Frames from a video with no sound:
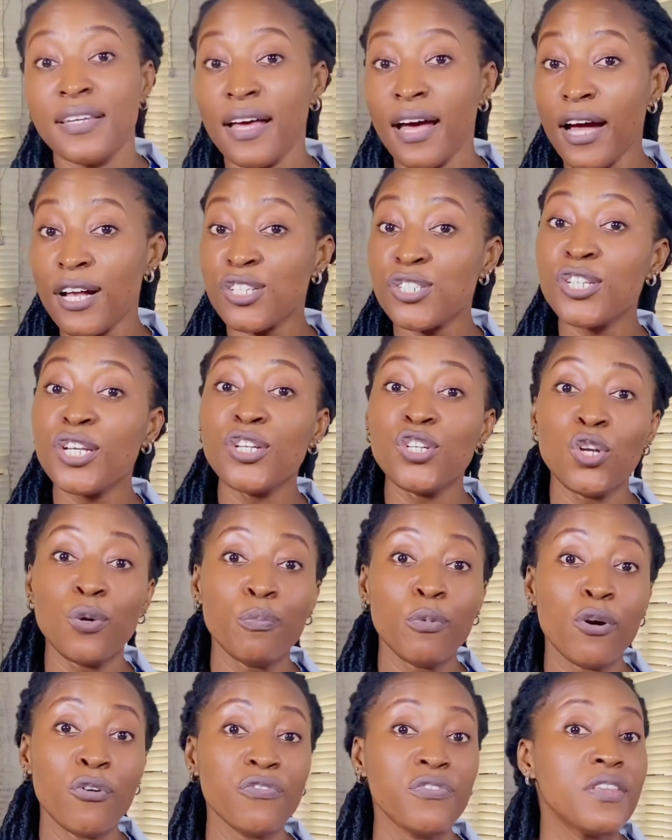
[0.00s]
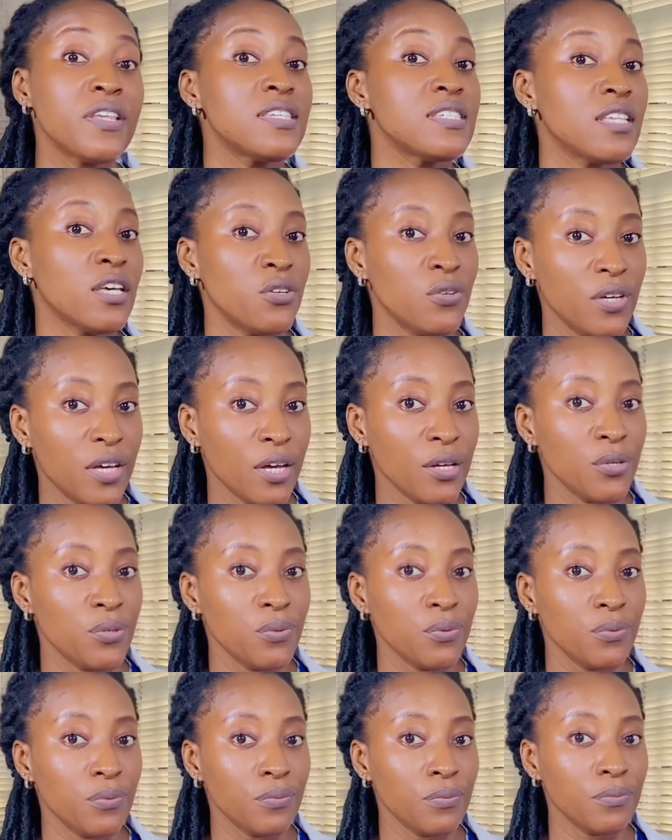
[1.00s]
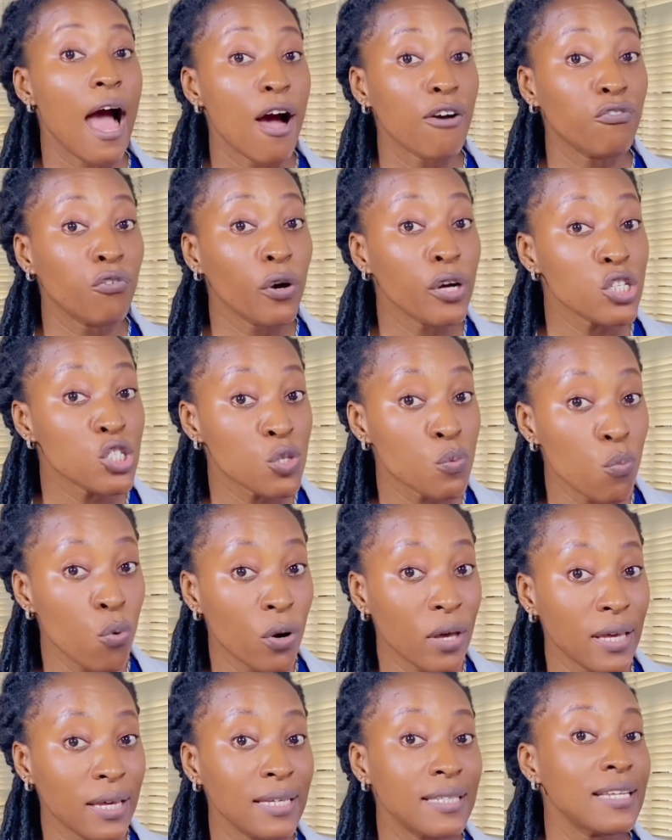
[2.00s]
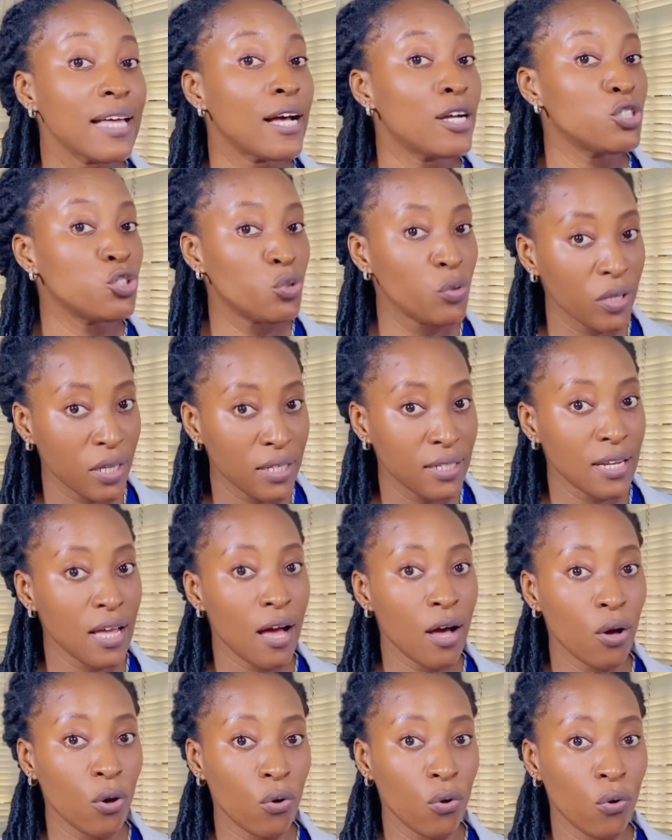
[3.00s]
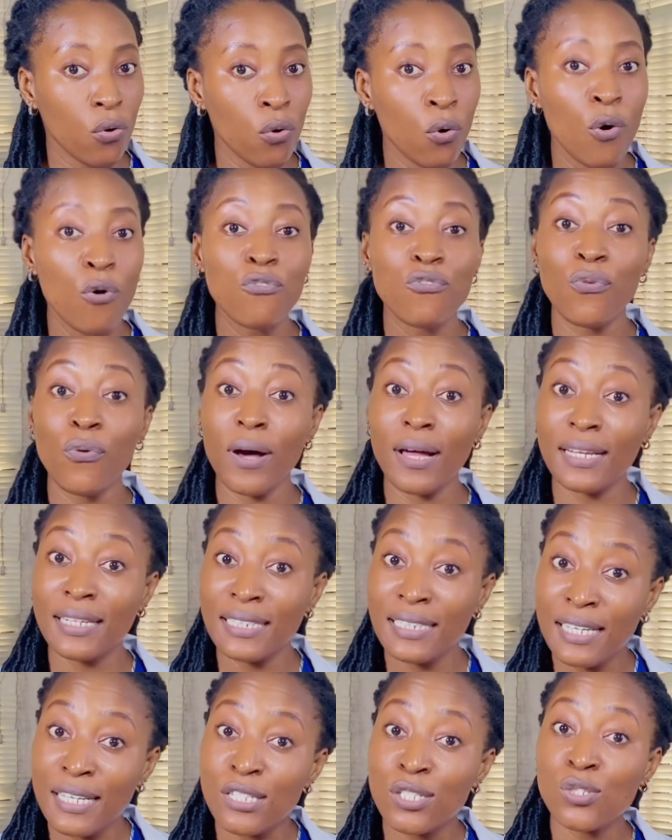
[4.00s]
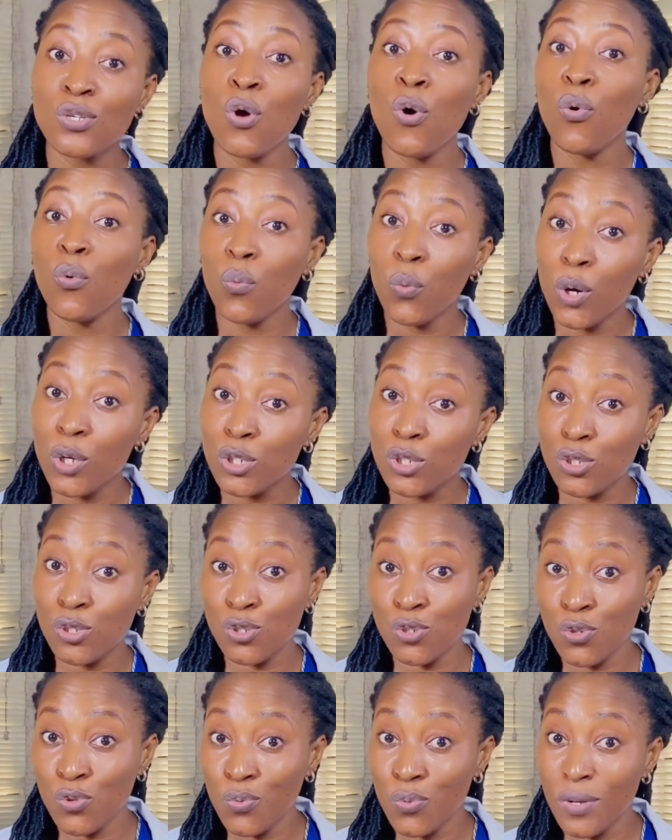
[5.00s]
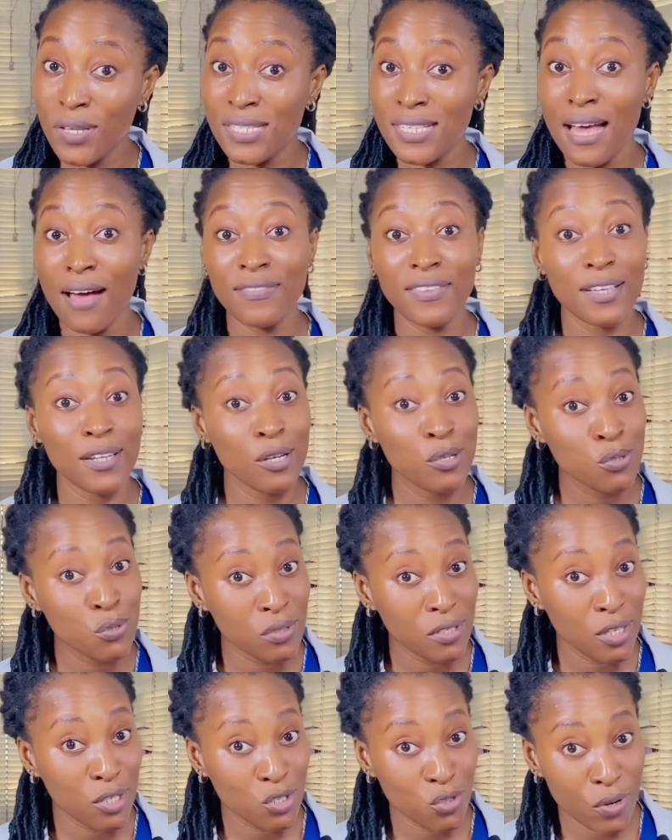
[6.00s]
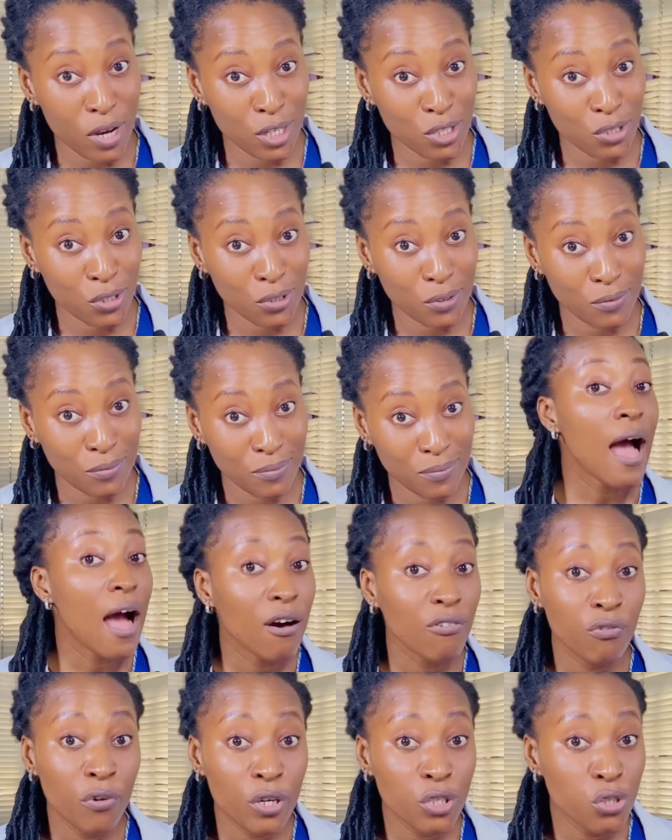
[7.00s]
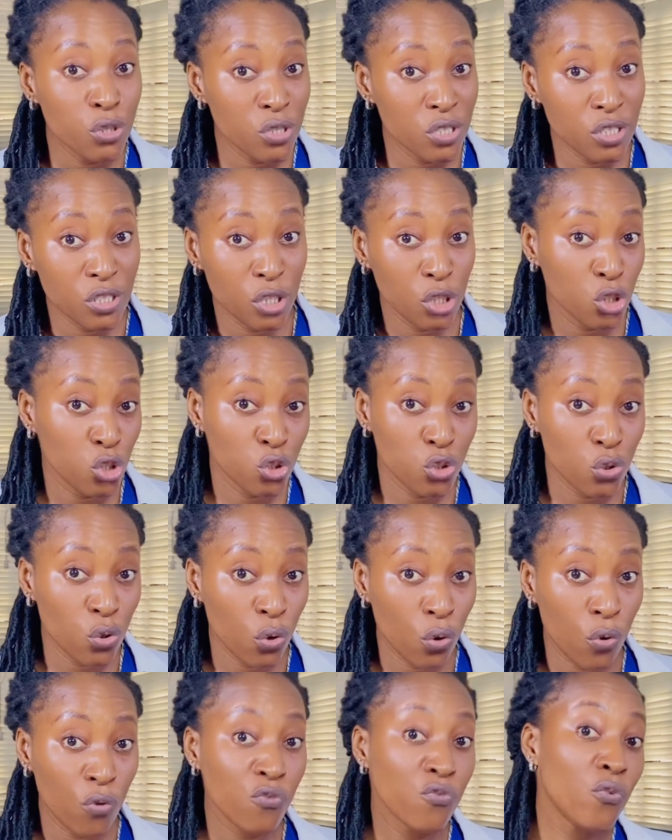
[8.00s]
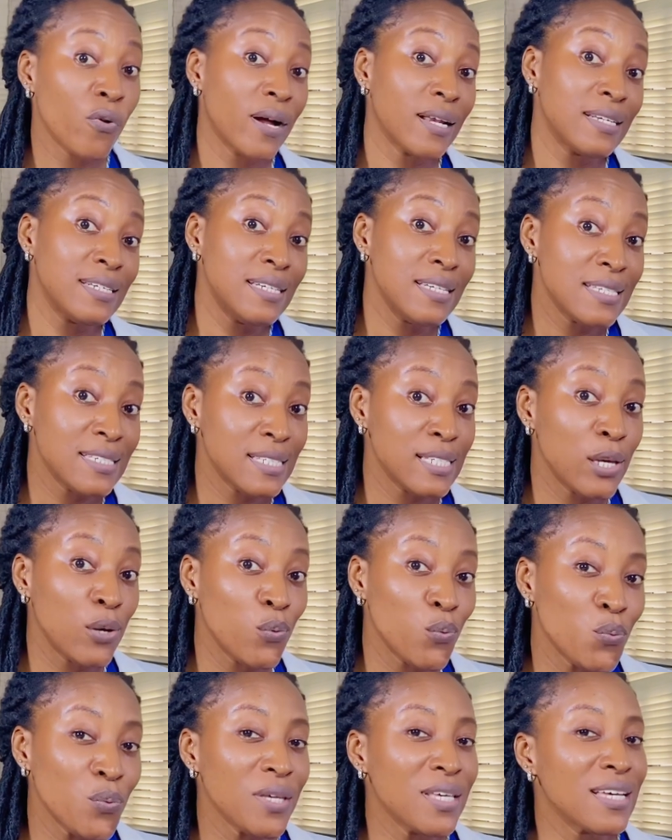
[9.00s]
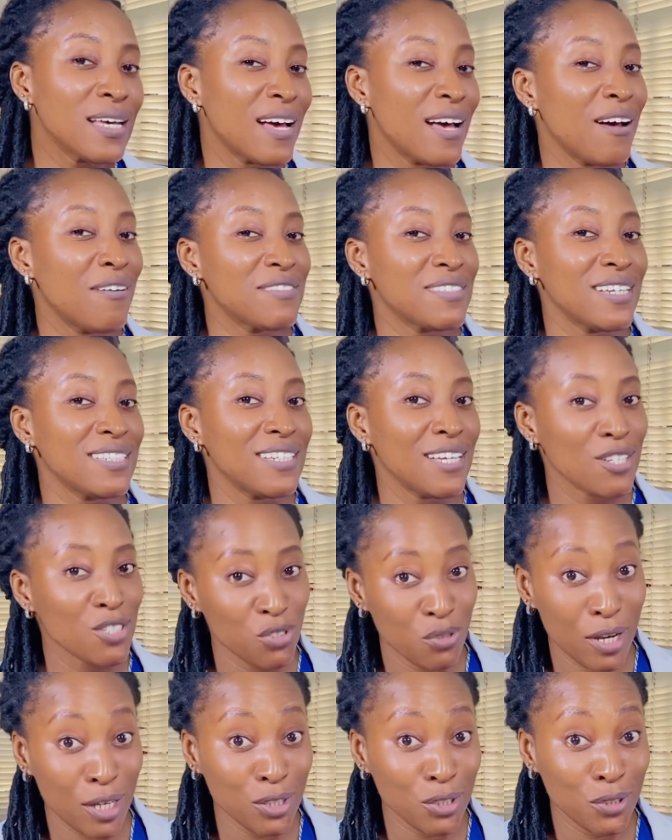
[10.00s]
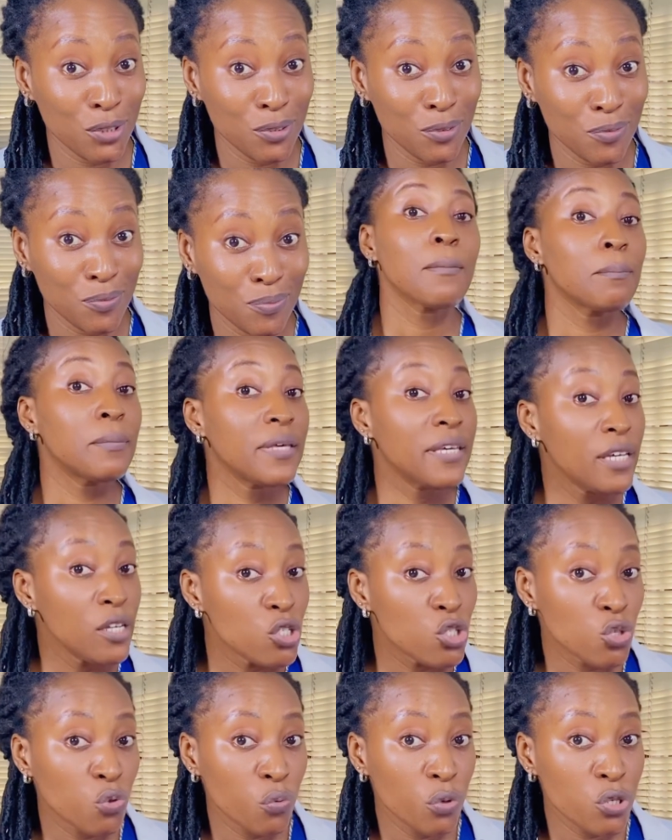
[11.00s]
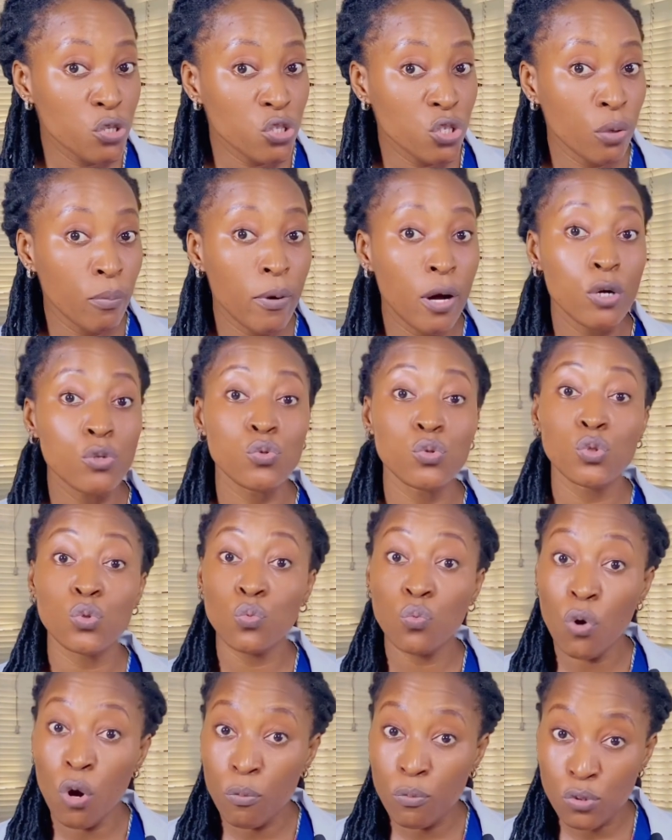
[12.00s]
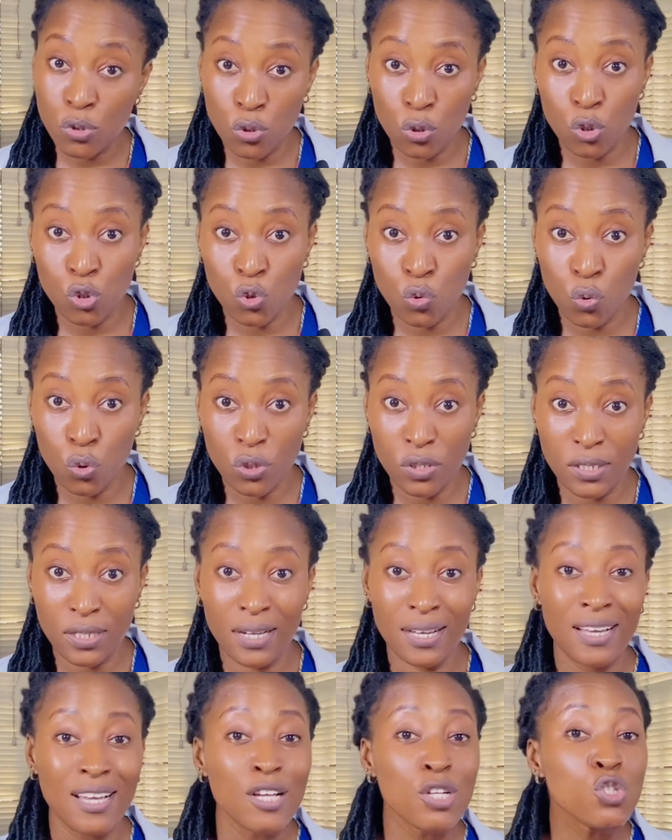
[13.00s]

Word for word: There are actually a number of things that you can do. Avoid smoking and drinking alcohol for at least one to two weeks after the tooth extraction. Avoid using a straw for at least a week after the extraction. Begin to rinse your mouth with warm salt water